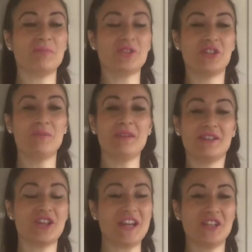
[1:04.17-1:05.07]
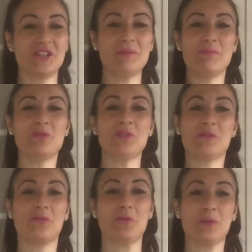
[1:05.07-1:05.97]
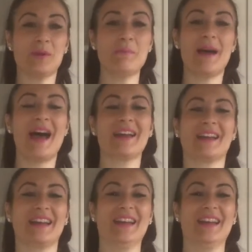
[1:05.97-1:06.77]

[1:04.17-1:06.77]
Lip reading: shimmy, chest shimmy moving forward and back.